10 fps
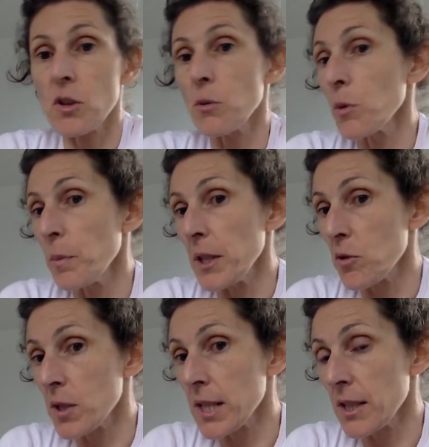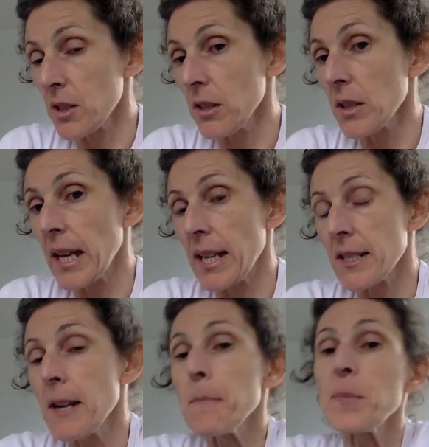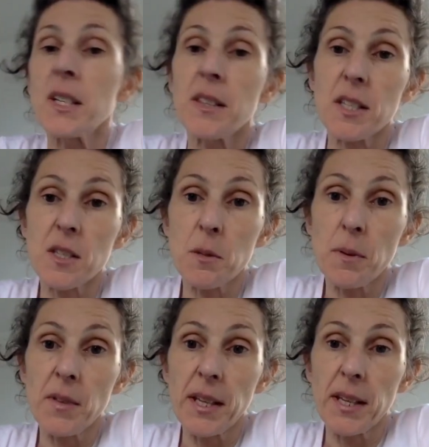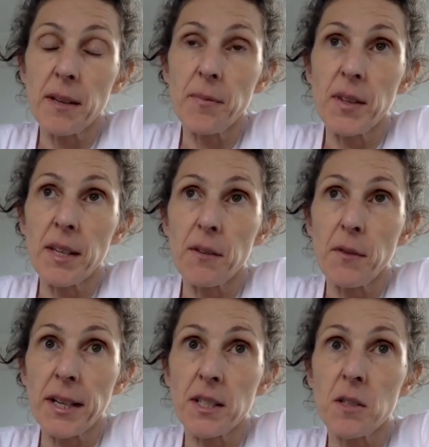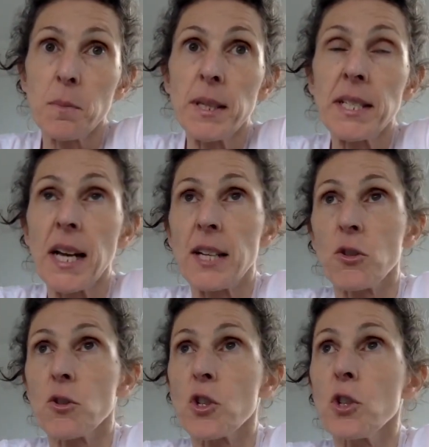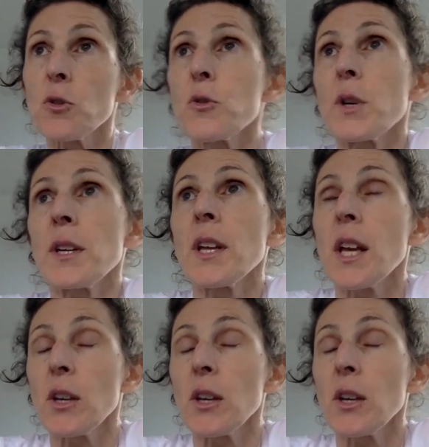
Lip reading: So it would be interesting to look at the effect speed has on children,